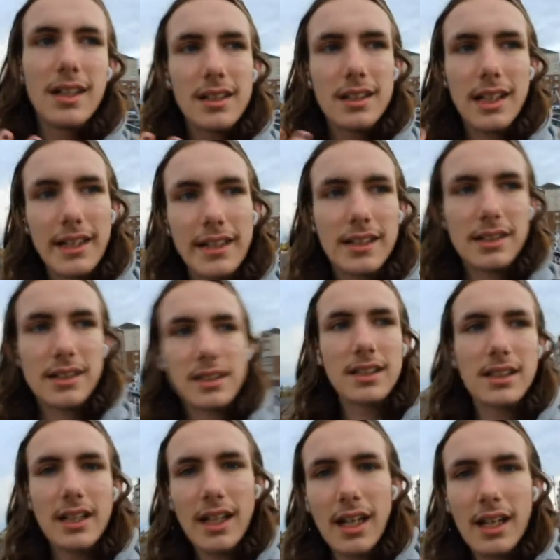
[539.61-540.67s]
like,
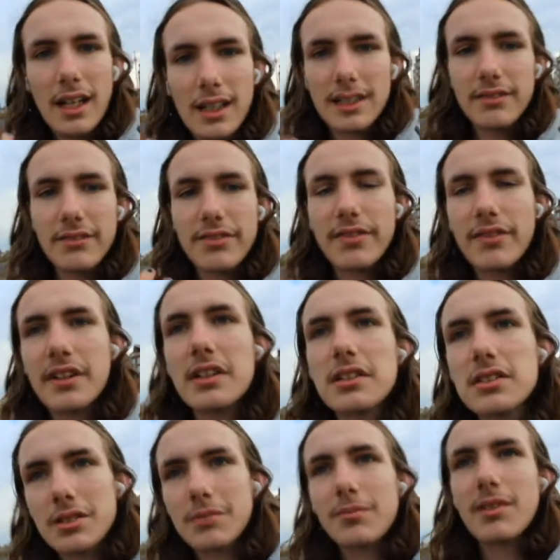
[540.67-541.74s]
I can feel
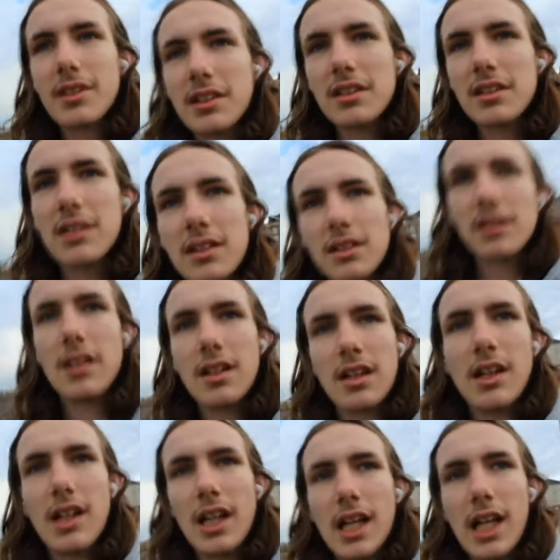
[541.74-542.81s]
something,
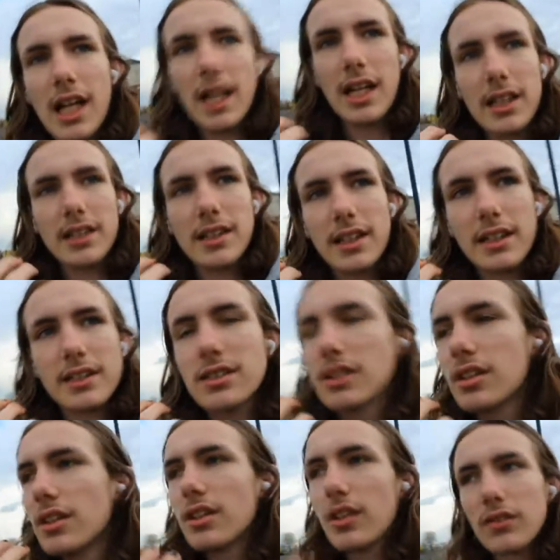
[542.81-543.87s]
and it's
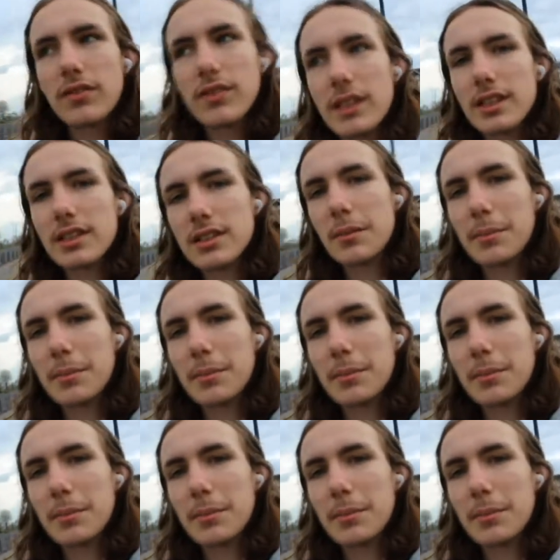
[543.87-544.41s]
lovely to